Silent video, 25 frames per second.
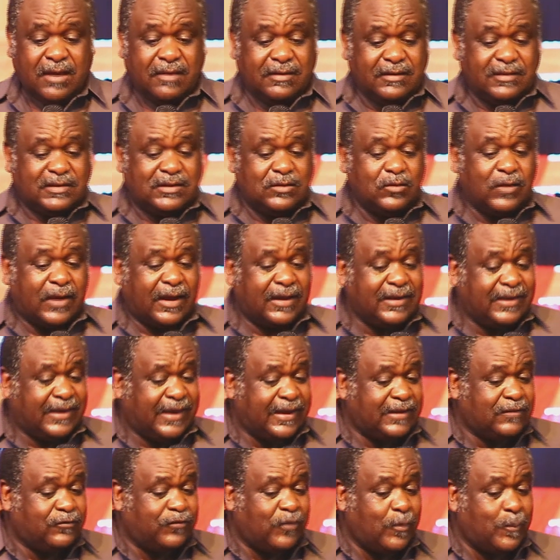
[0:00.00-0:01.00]
This you can
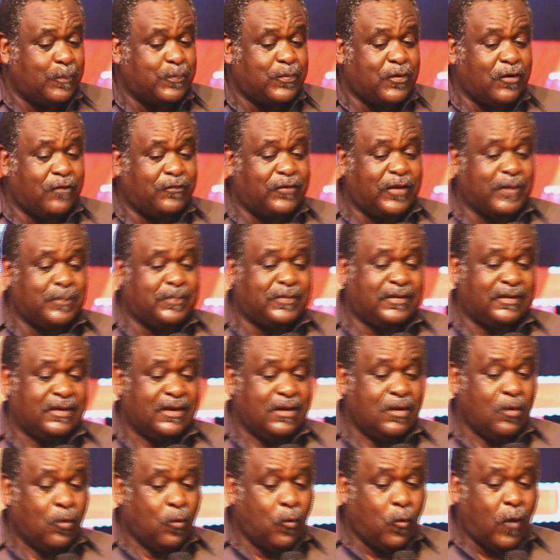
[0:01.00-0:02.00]
get from Proverbs
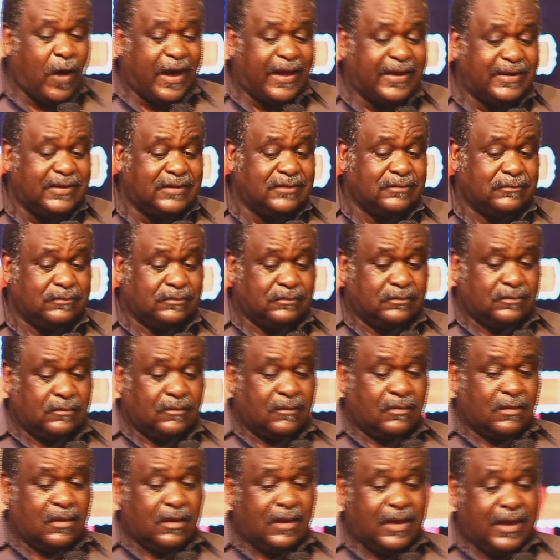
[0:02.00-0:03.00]

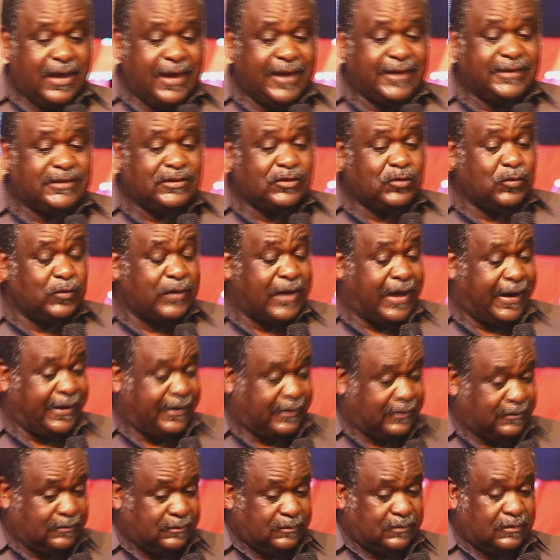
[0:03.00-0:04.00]
1:8-9.
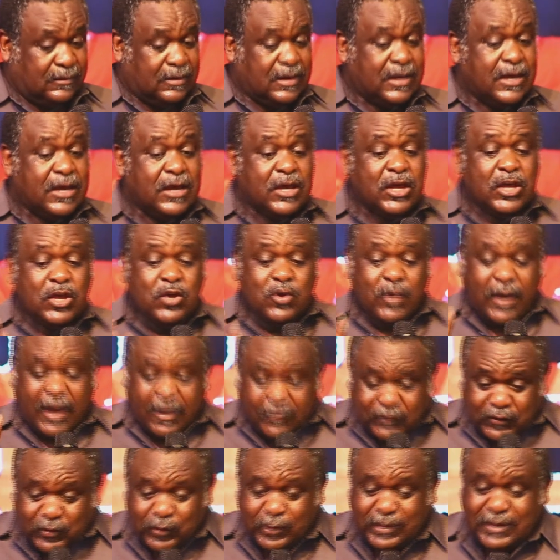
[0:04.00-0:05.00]
You
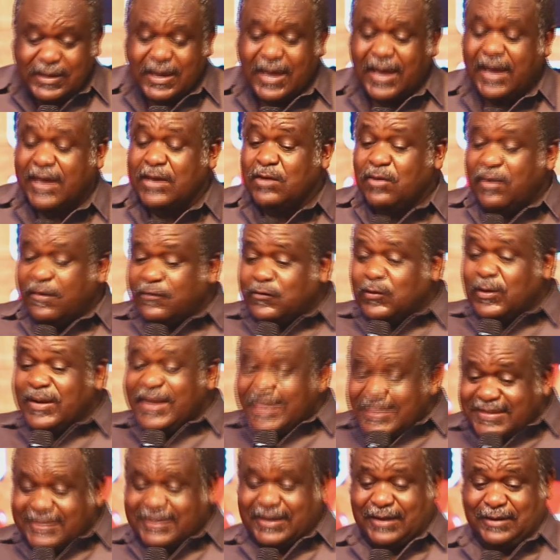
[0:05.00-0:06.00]
have to hear, you have to
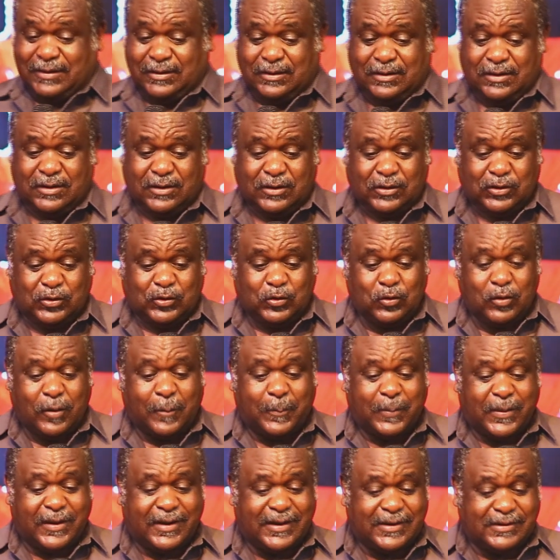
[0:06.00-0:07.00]
listen to your
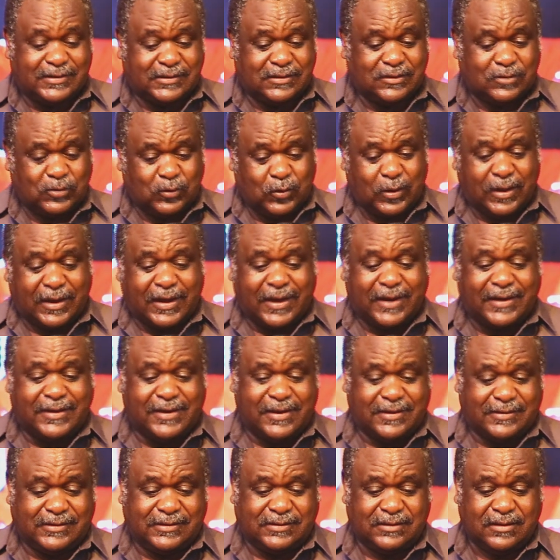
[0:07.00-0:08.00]
parents, to your
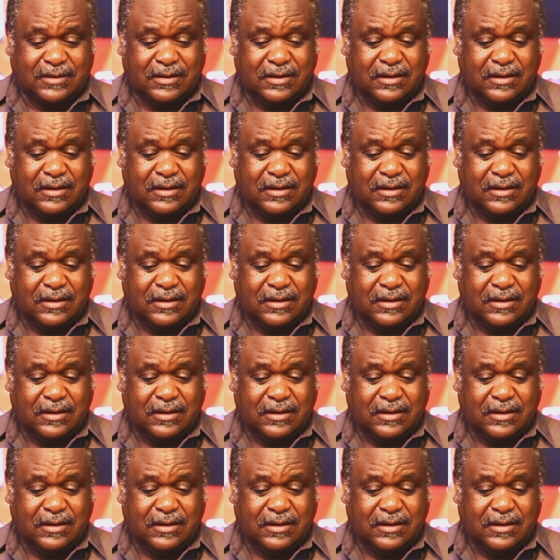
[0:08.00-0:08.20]
guardians.